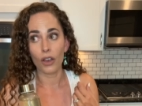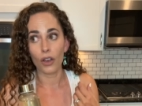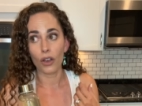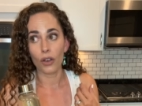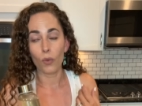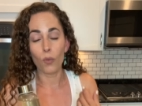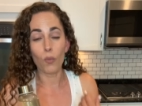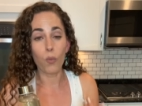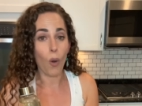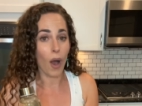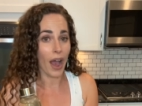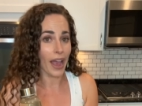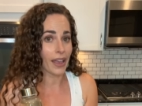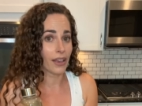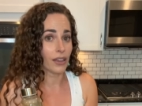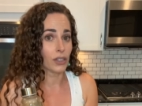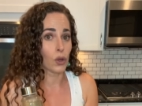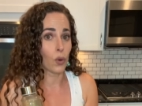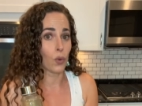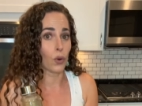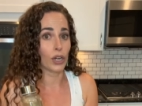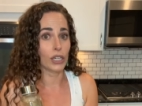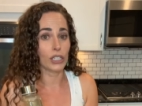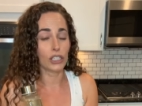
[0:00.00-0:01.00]
wild
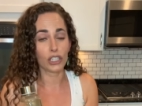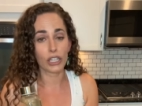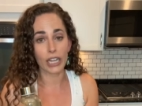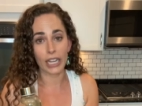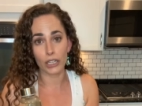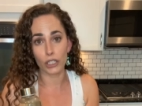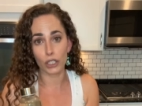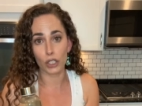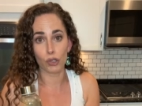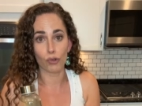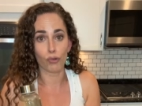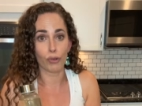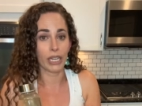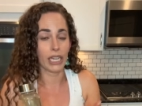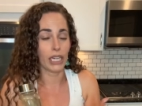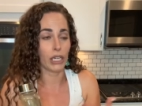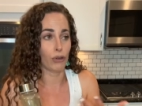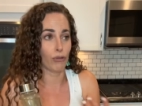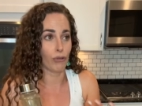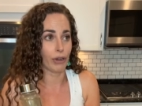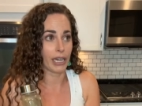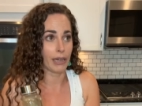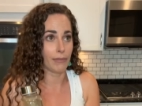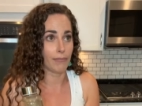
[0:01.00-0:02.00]
orange, tangerine,
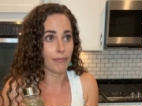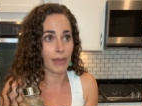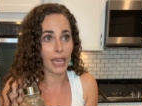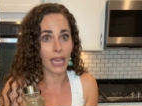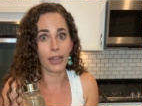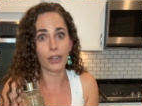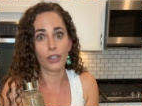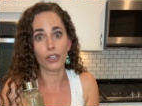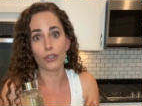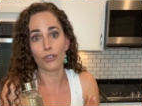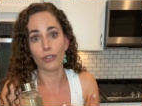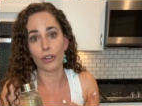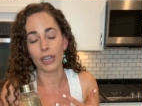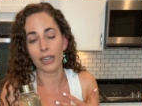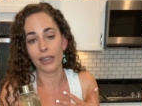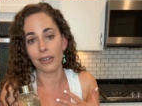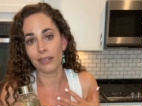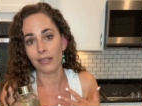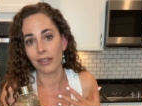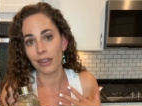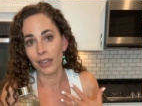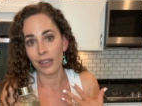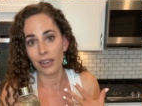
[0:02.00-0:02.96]
green mandarin,